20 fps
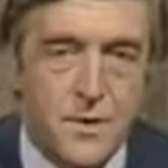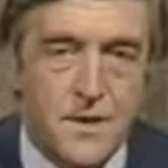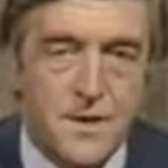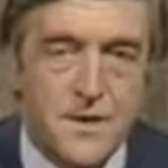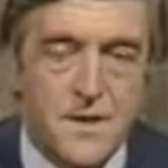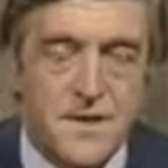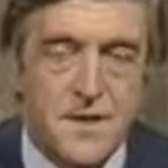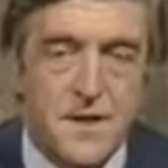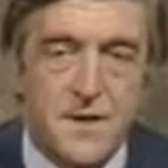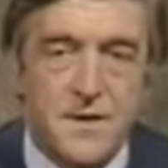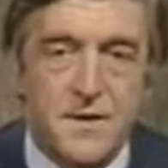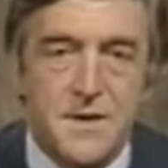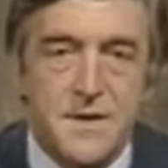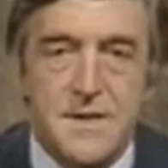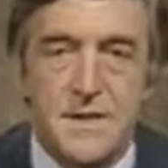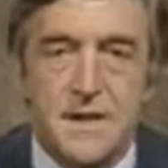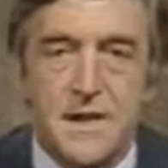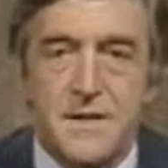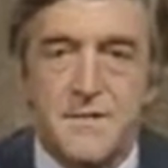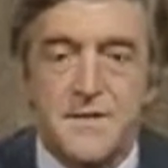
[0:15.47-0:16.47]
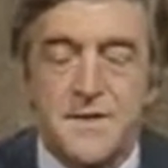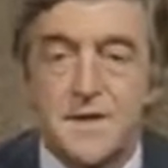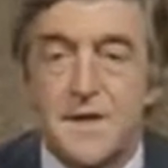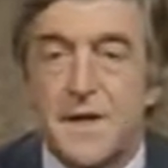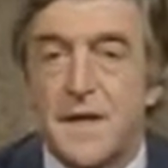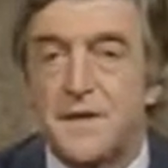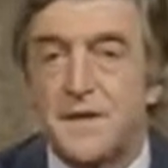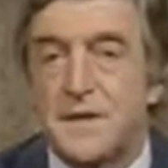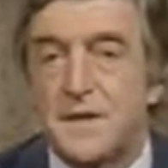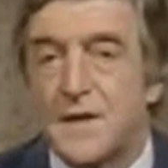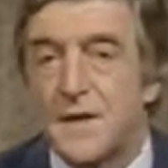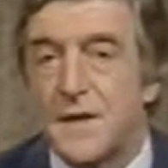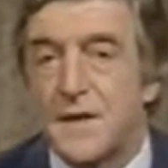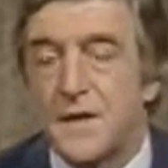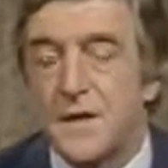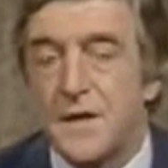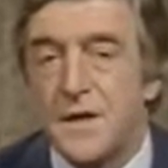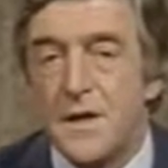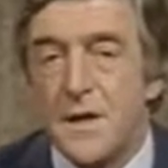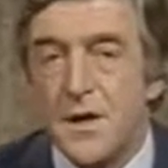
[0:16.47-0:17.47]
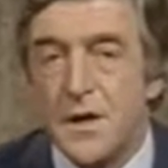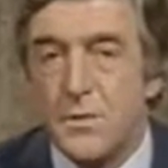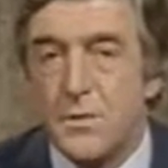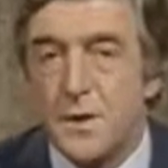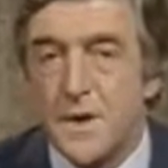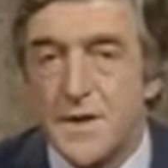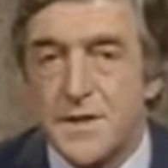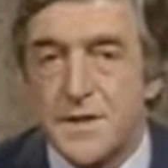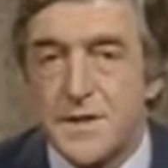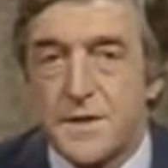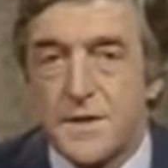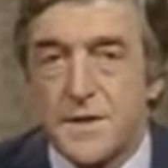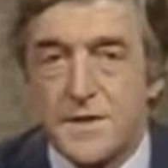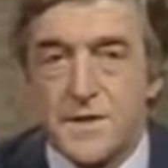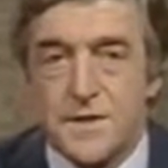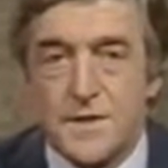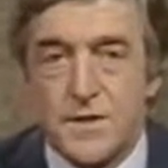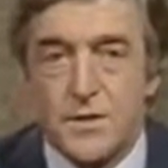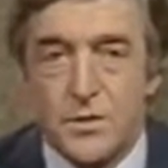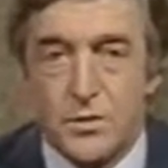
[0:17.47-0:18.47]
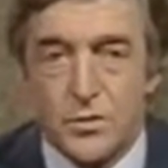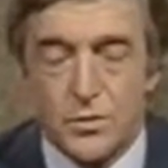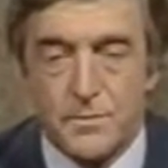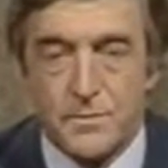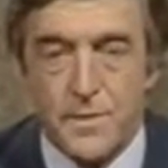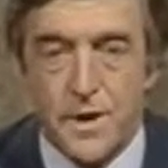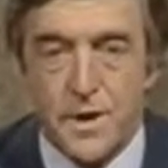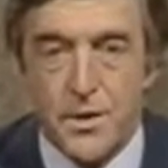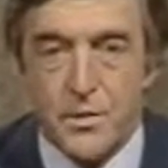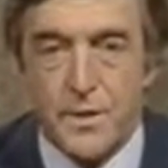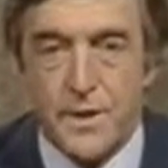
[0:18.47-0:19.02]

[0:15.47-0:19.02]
One started his life as an entertainer while still at school,